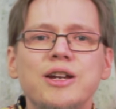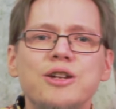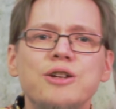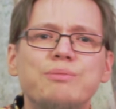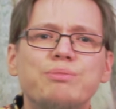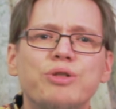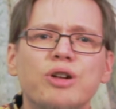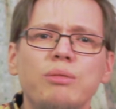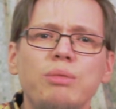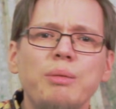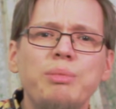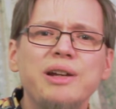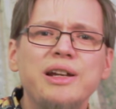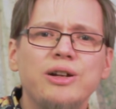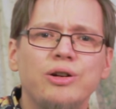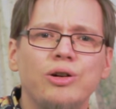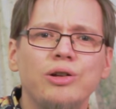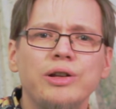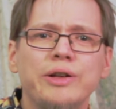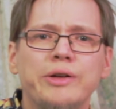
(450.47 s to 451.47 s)
You probably
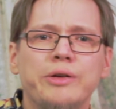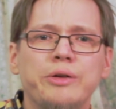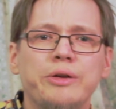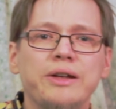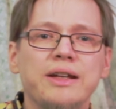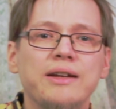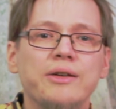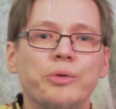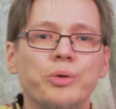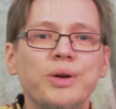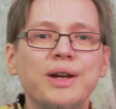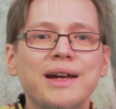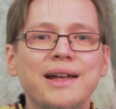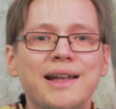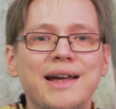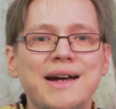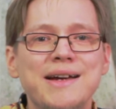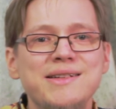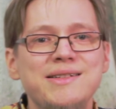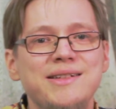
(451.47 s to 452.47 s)
already
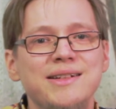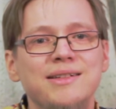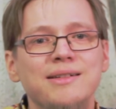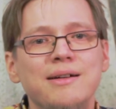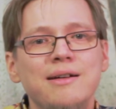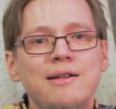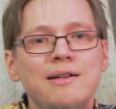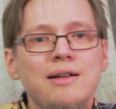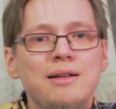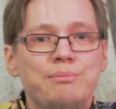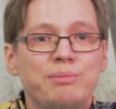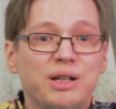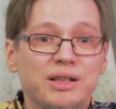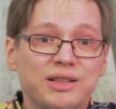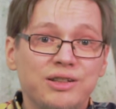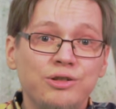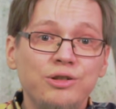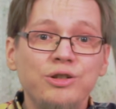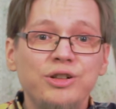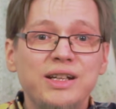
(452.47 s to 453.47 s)
realized it
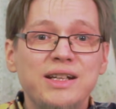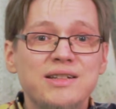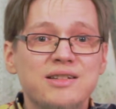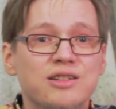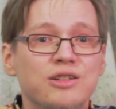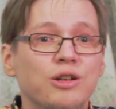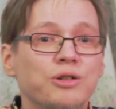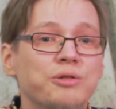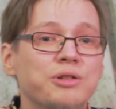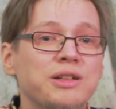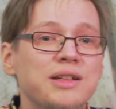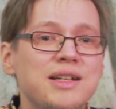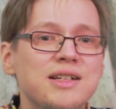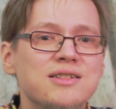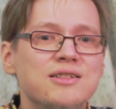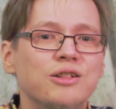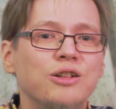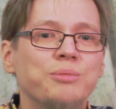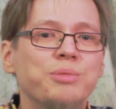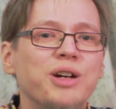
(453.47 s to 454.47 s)
but on a desktop,
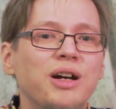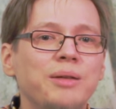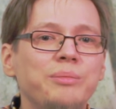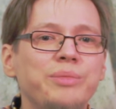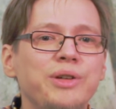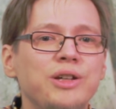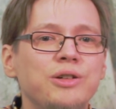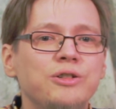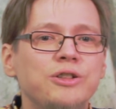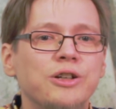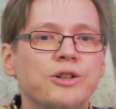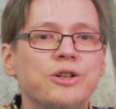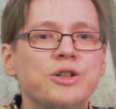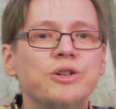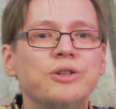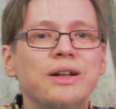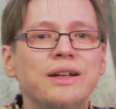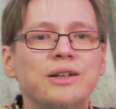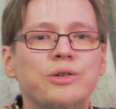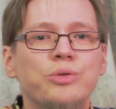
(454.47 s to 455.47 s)
desktop computer
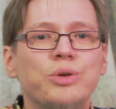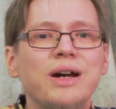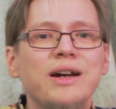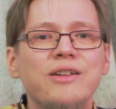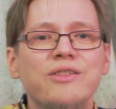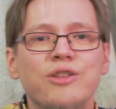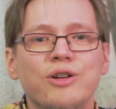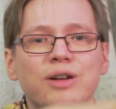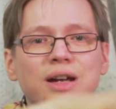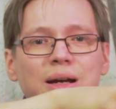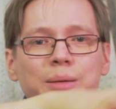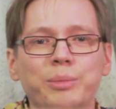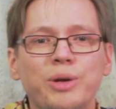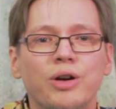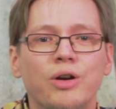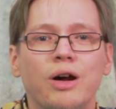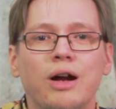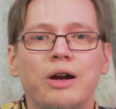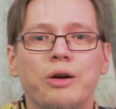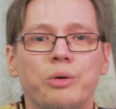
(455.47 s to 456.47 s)
you can drag the
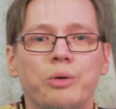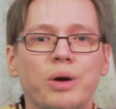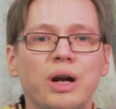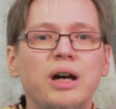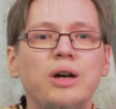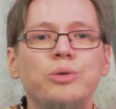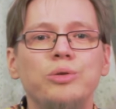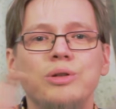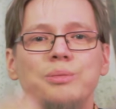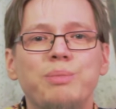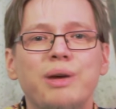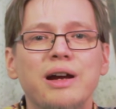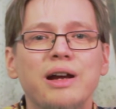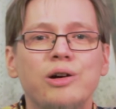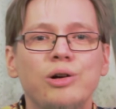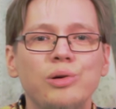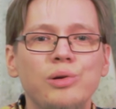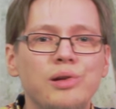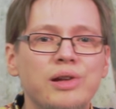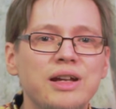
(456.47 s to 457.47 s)
camera around by
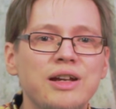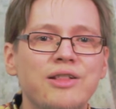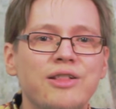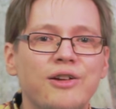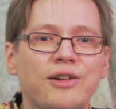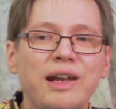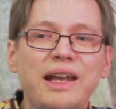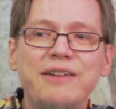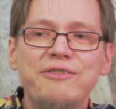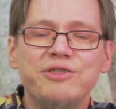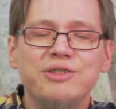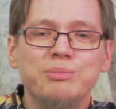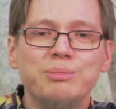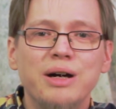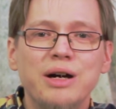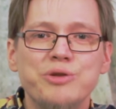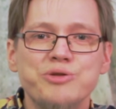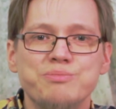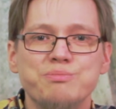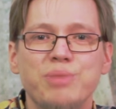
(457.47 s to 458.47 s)
holding the left
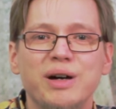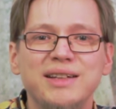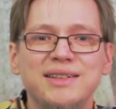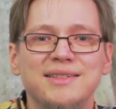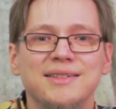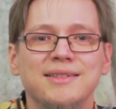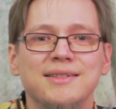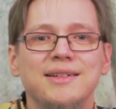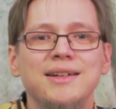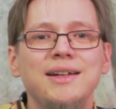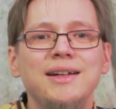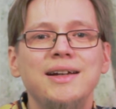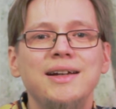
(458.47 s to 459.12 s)
mouse button